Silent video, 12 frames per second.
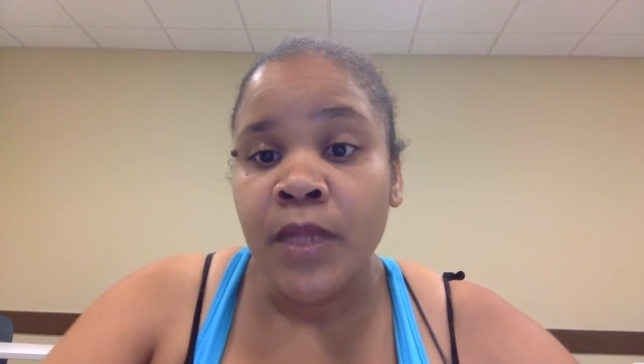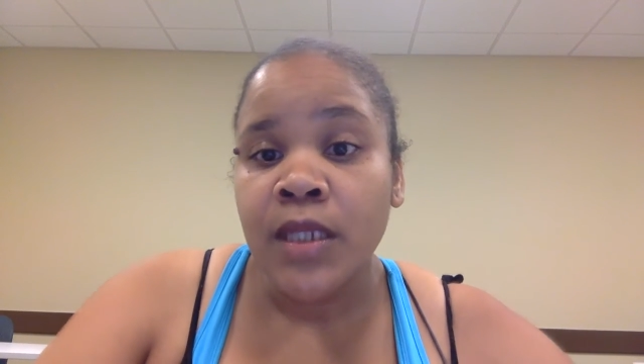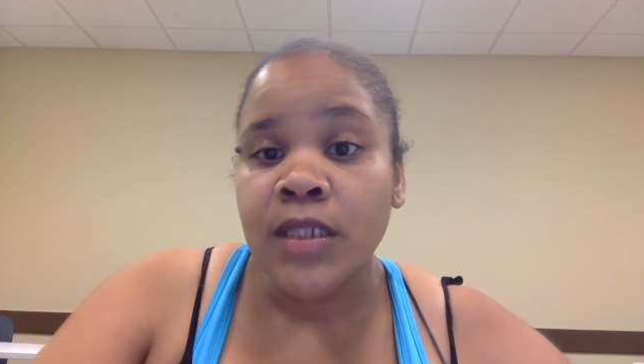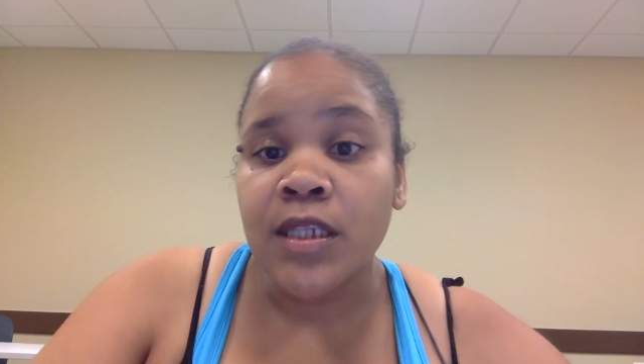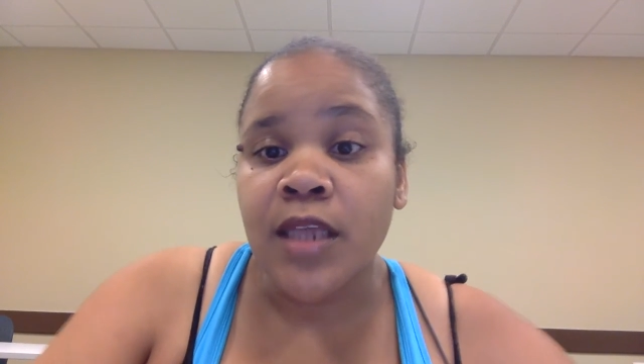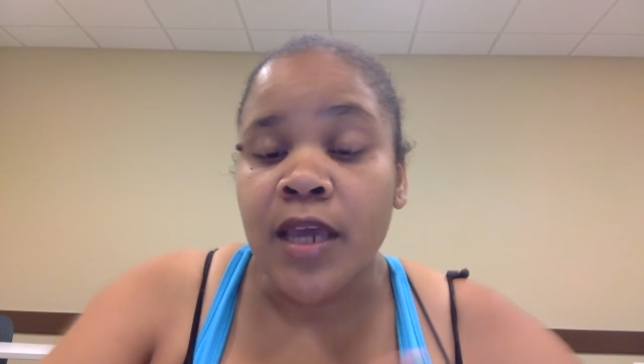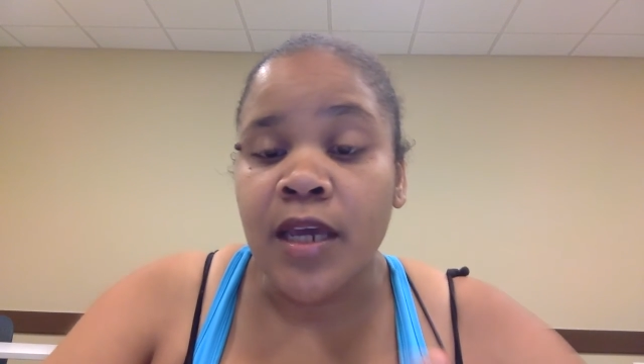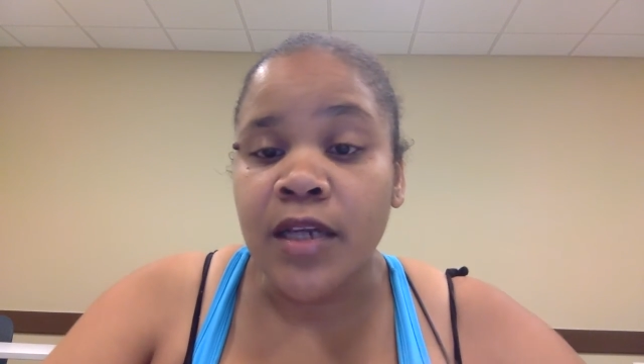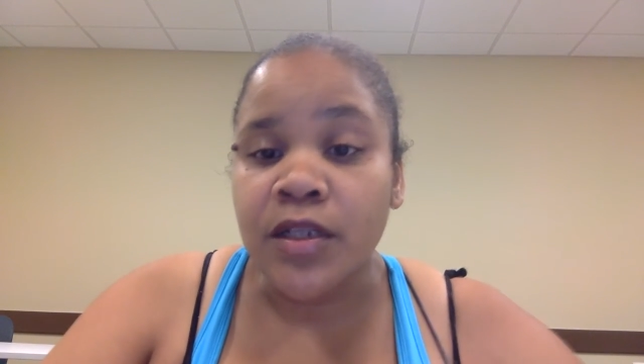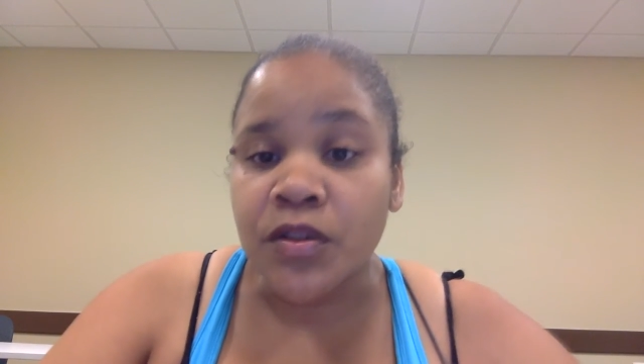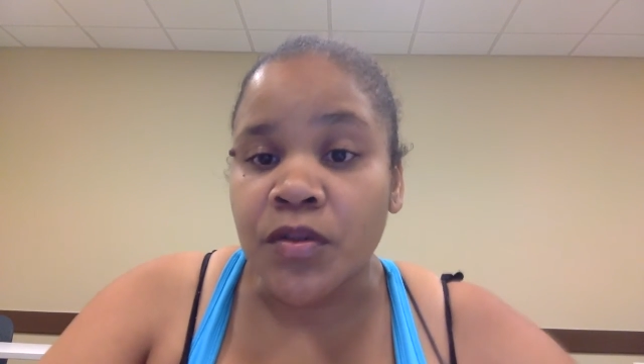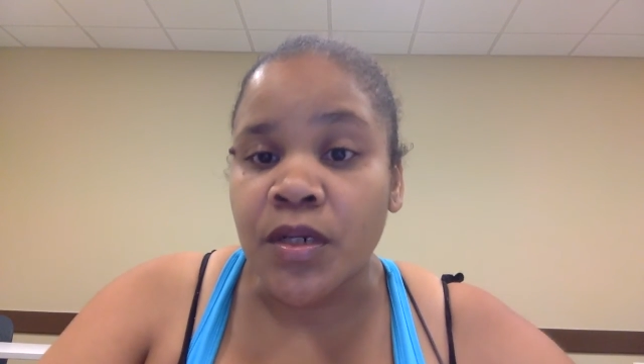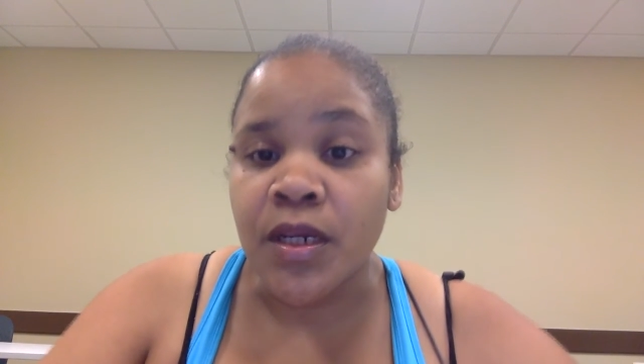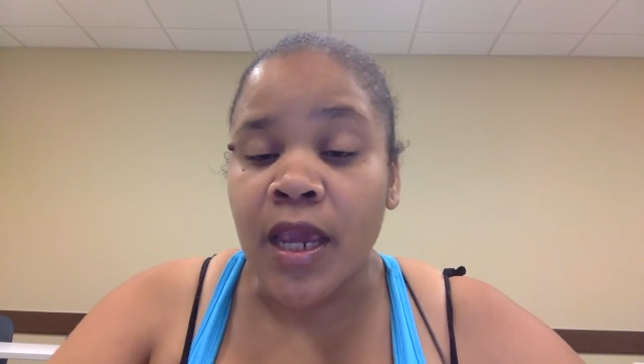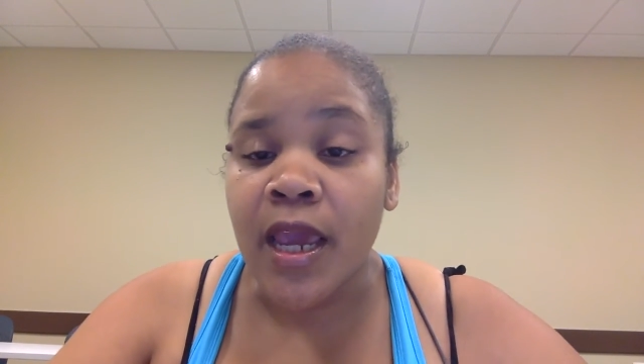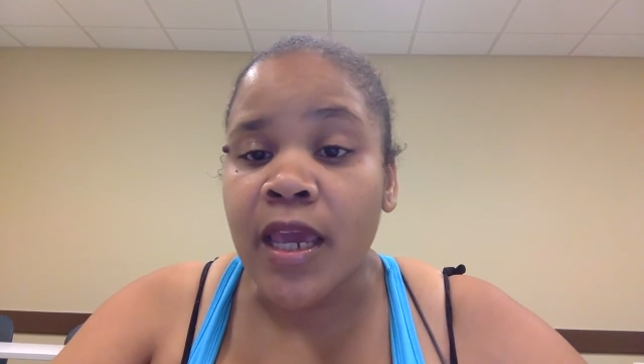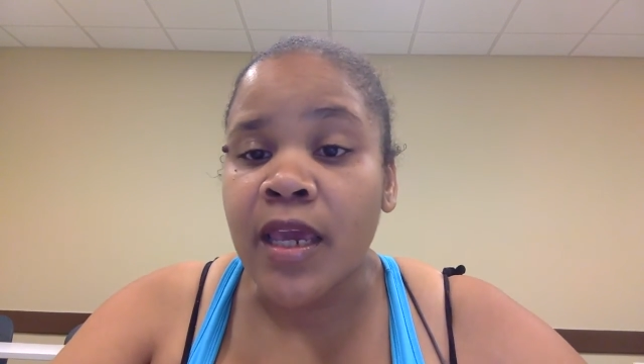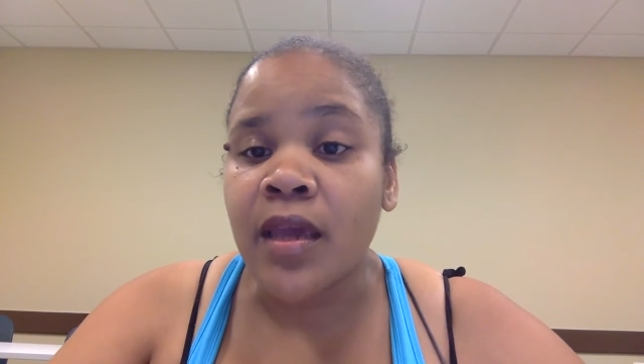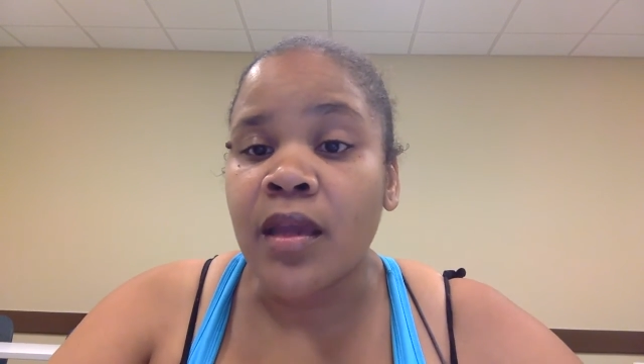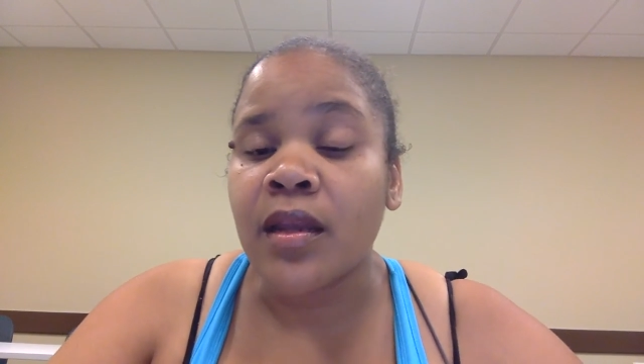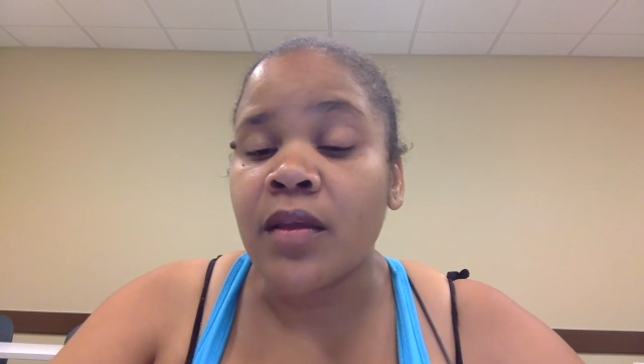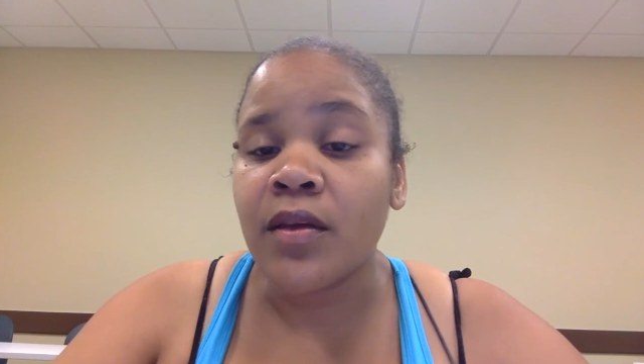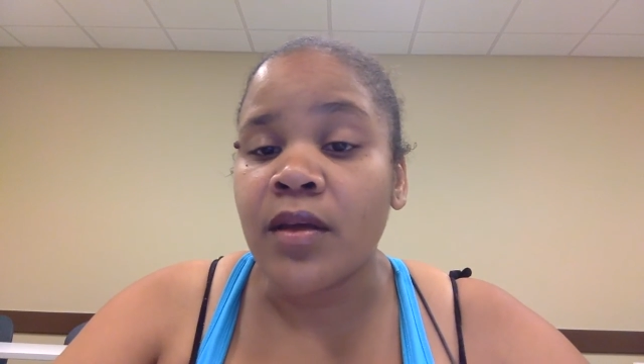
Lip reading: to that country, and